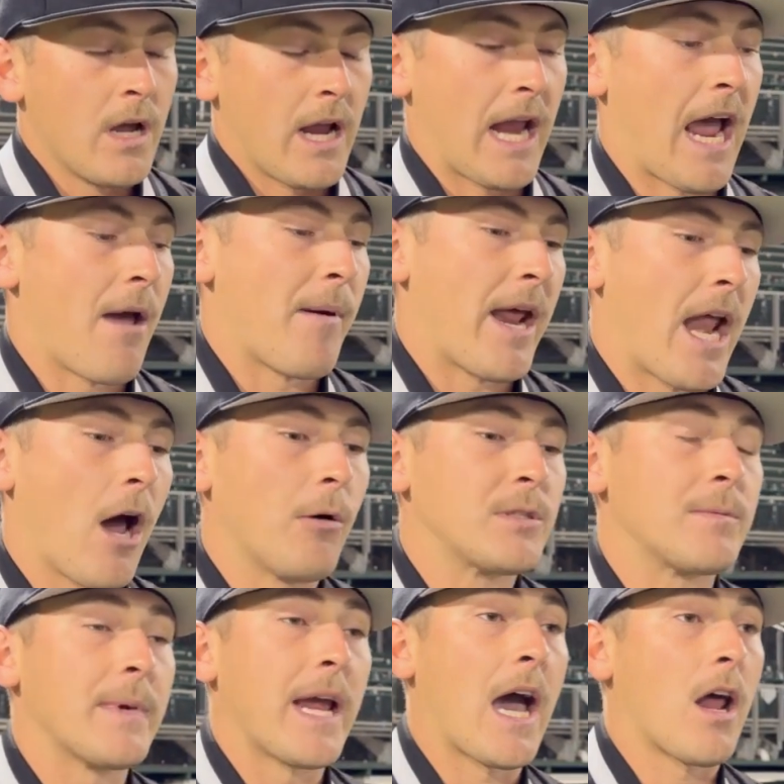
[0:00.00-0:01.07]
Yeah, I mean, it
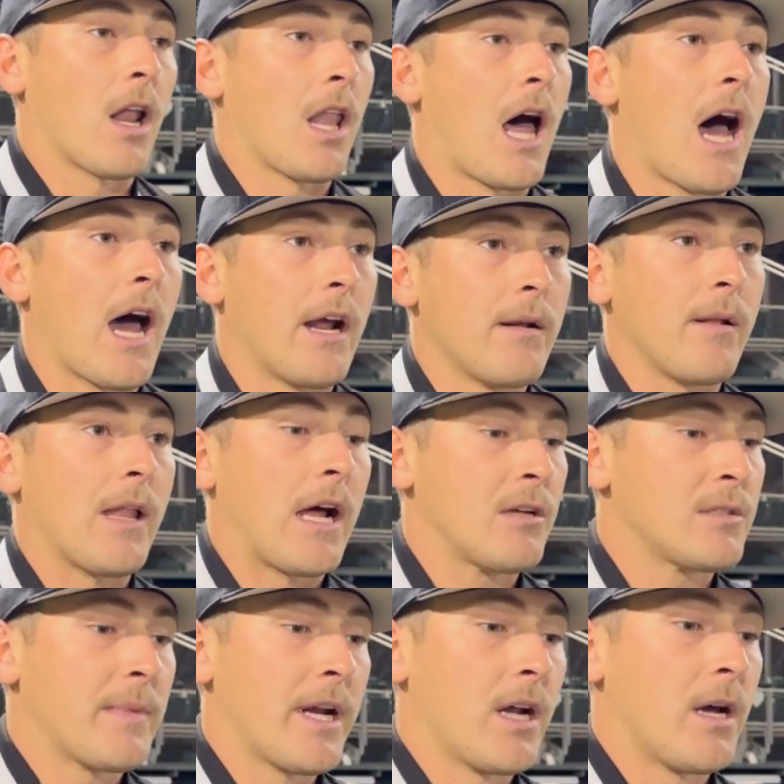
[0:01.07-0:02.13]
helps me out a lot. It
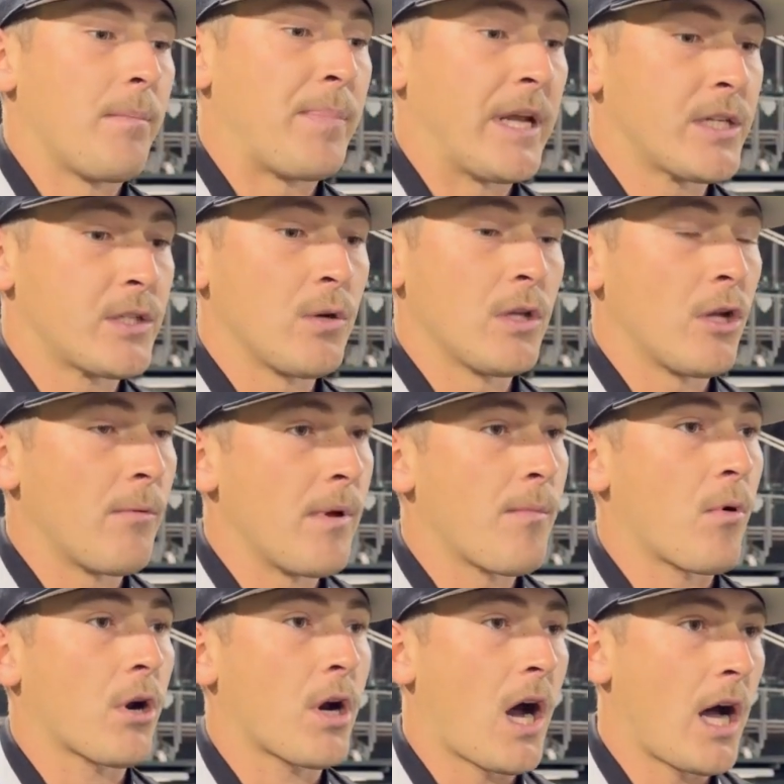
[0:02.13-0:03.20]
allows me to pitch to a little bit
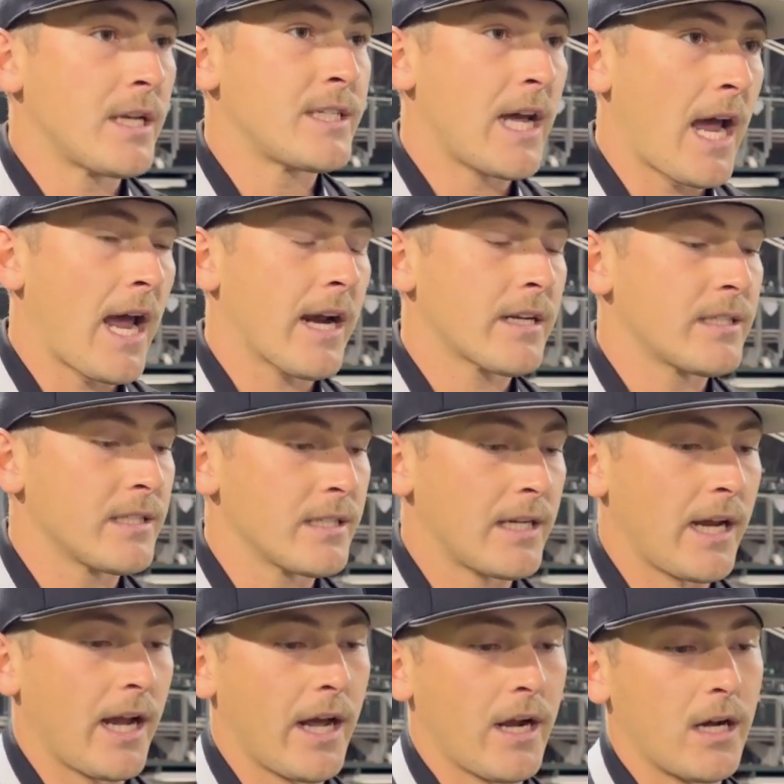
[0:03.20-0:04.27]
more contact
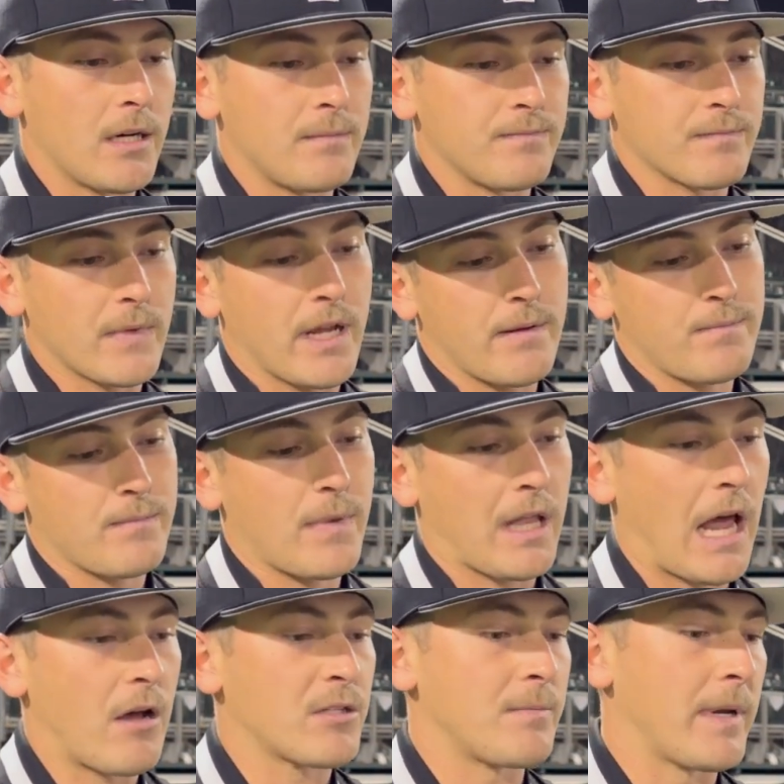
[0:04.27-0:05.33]
and
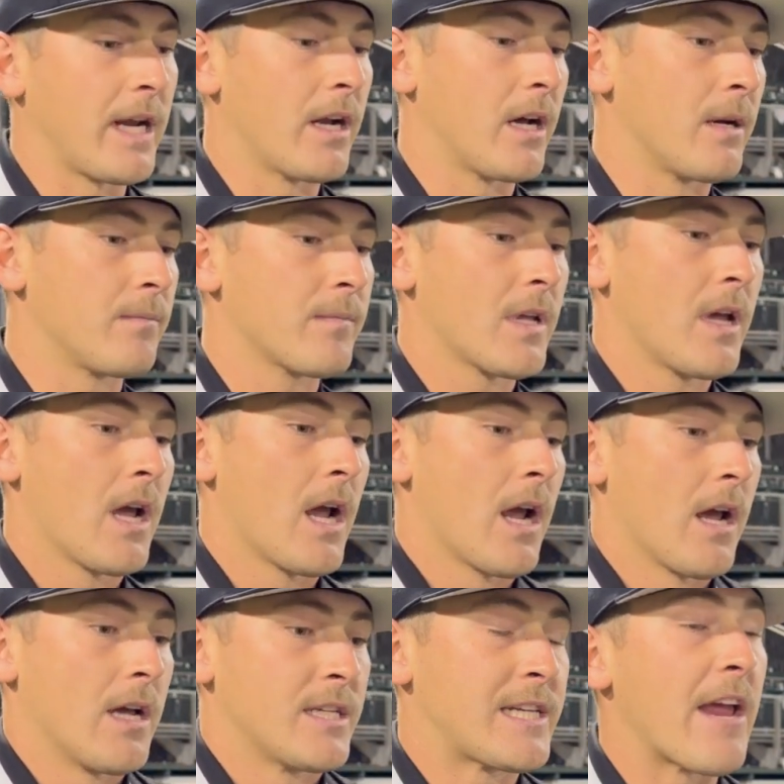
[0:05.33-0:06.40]
allows me to
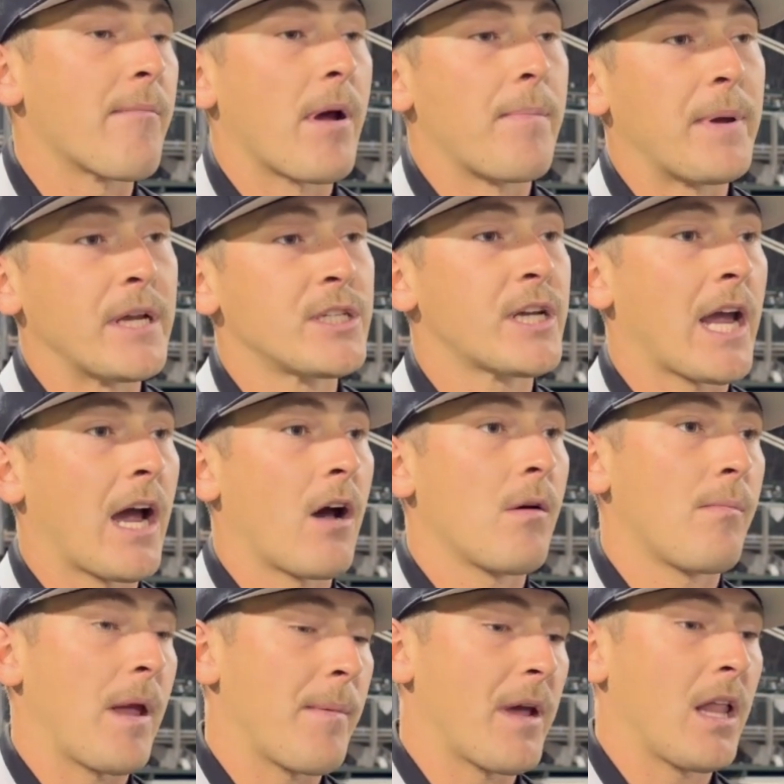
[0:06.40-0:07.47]
save my pinch
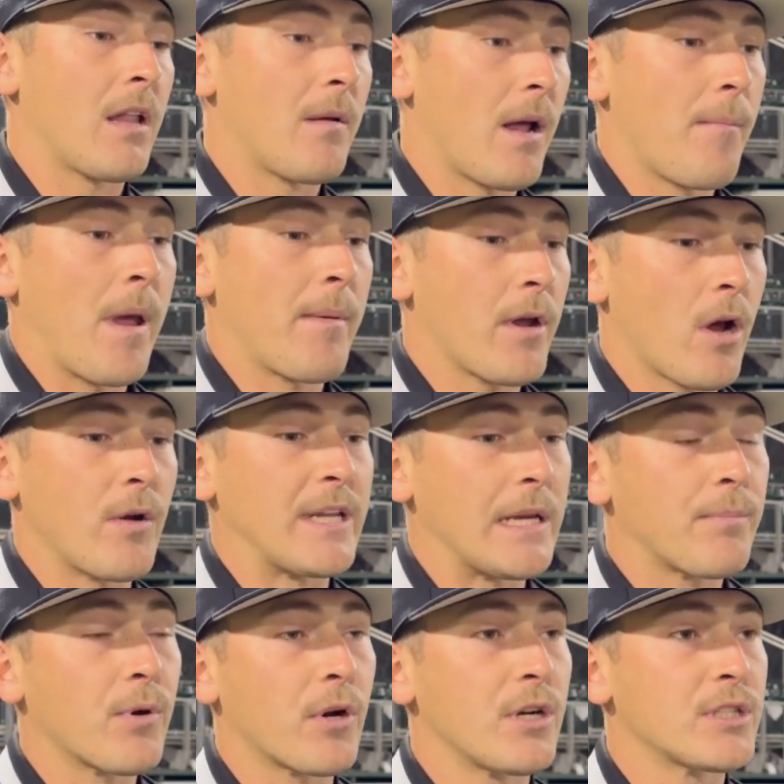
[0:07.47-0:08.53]
count, maybe go
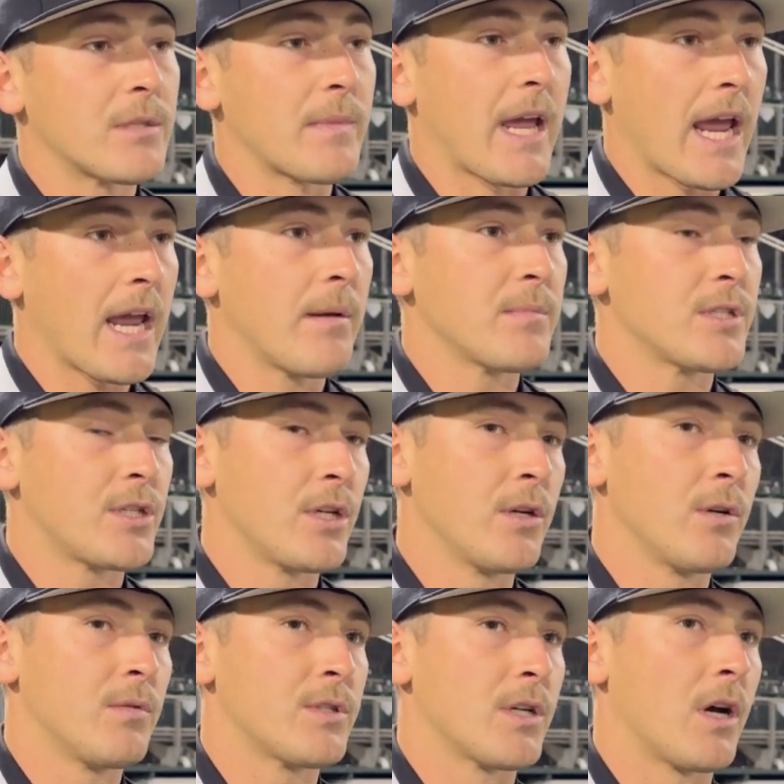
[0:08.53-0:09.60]
deeper in some games
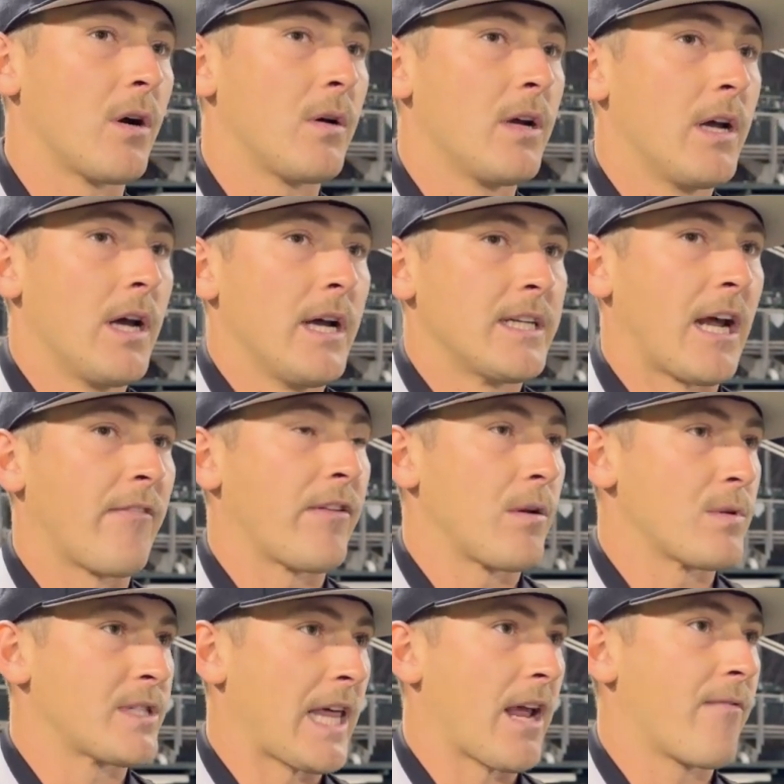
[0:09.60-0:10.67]
too. So definitely
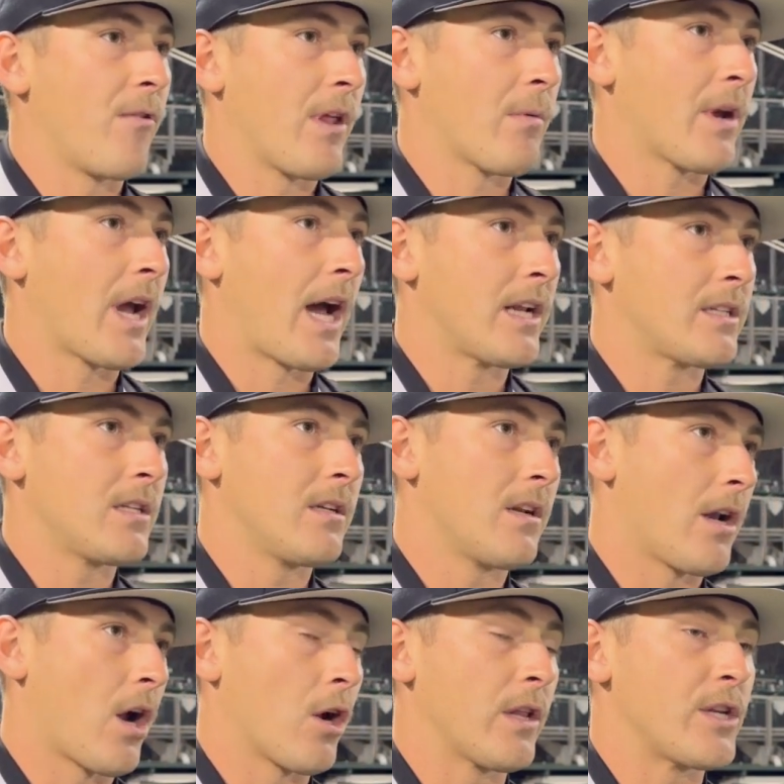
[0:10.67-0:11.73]
was thankful that we got
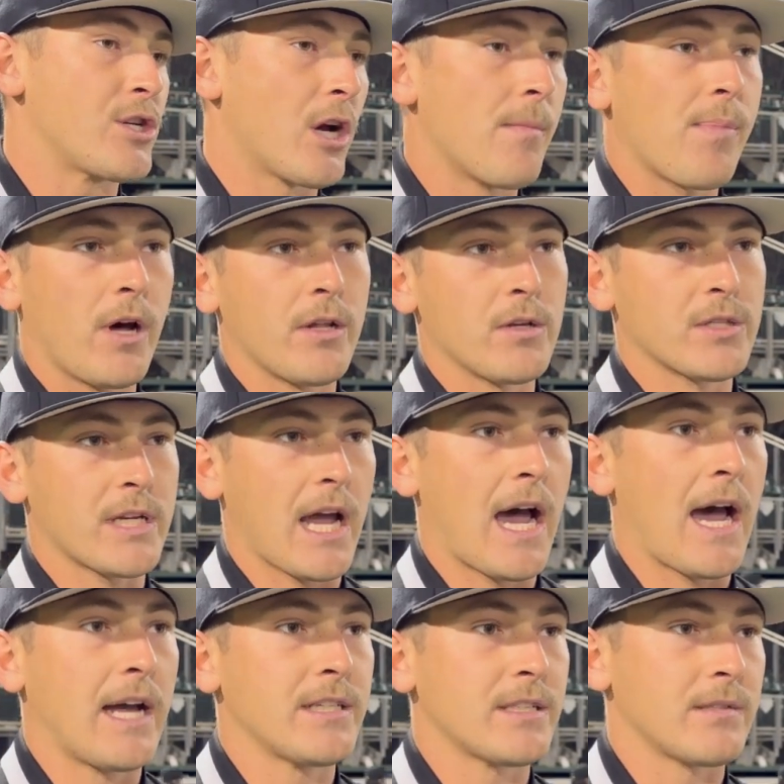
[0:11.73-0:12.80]
an early jump on those
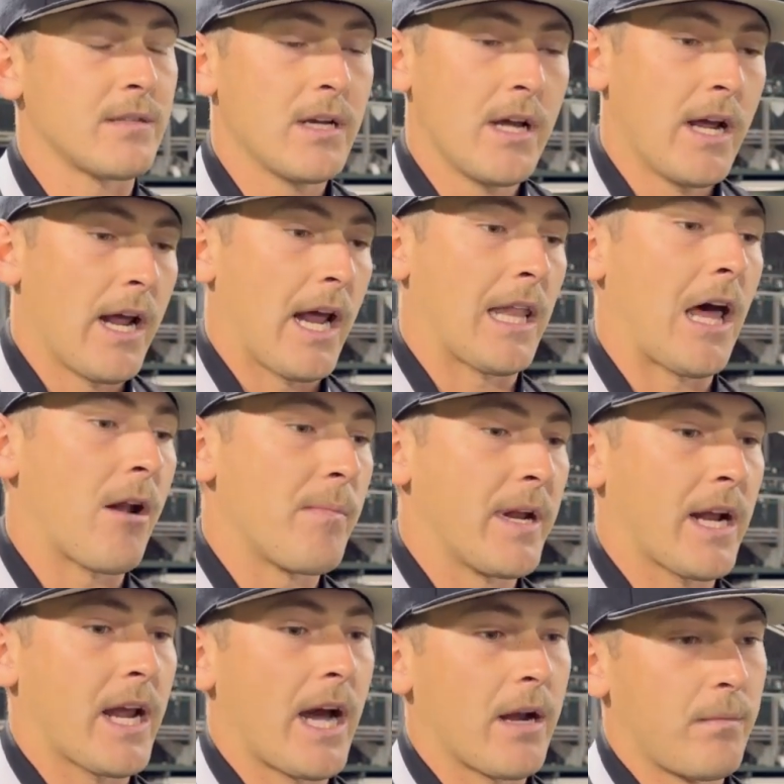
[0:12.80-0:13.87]
guys, and it allowed me
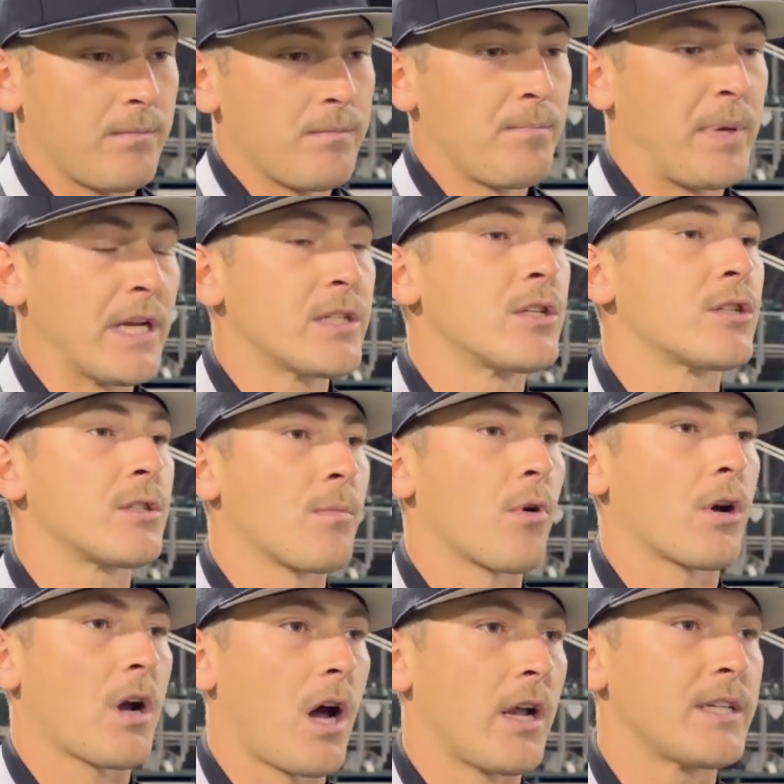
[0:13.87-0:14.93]
to kind of pitch to some
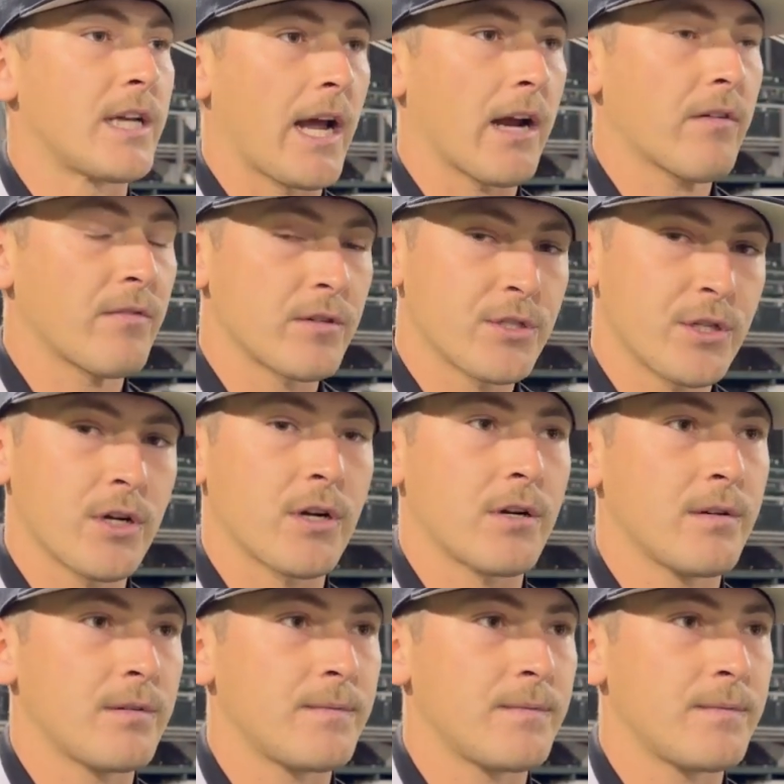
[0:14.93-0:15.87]
more contact for sure.